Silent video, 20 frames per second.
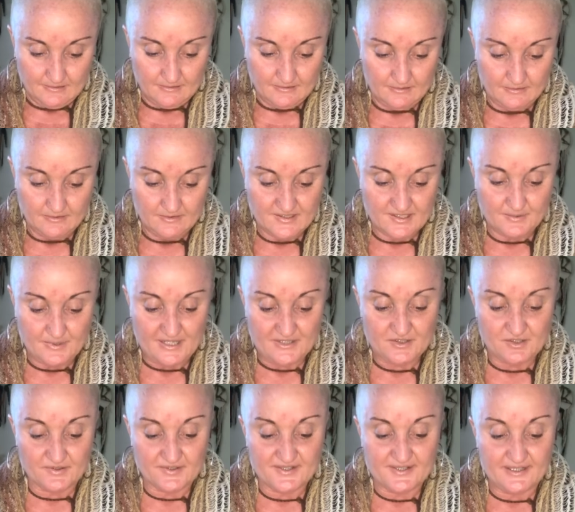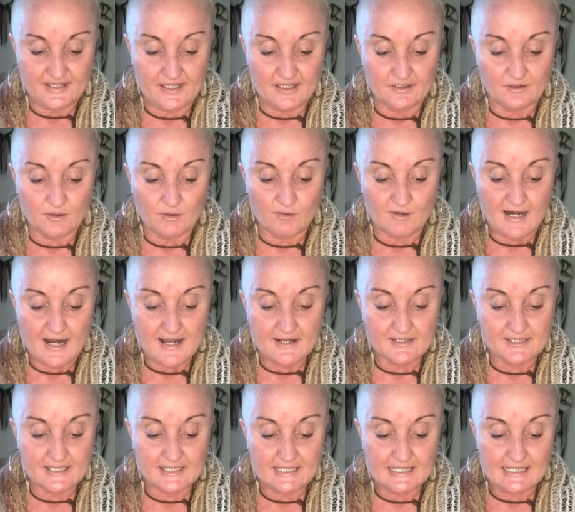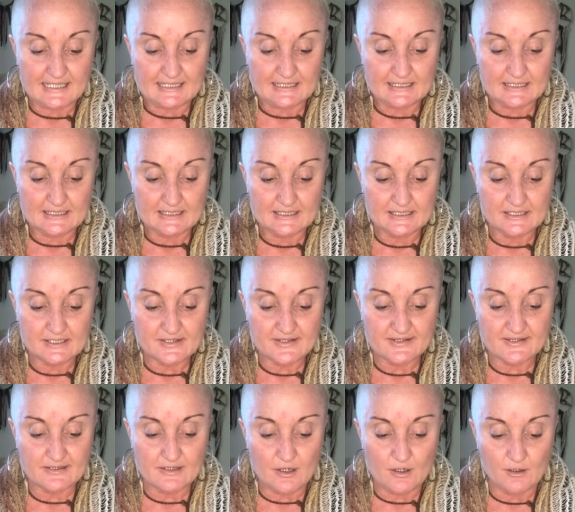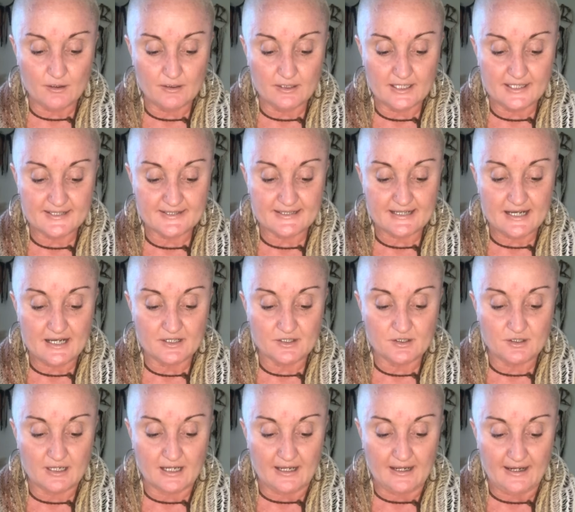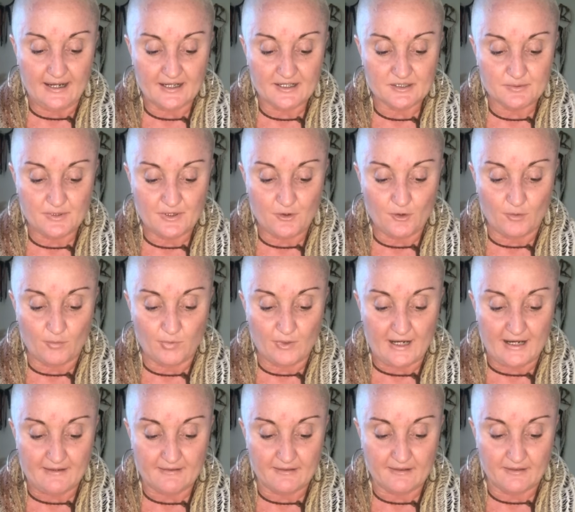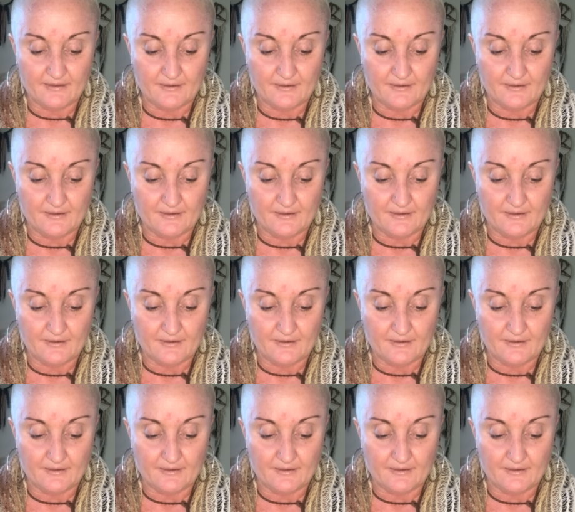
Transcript: So as you're sitting and grounding, just slowly start to connect with your breath.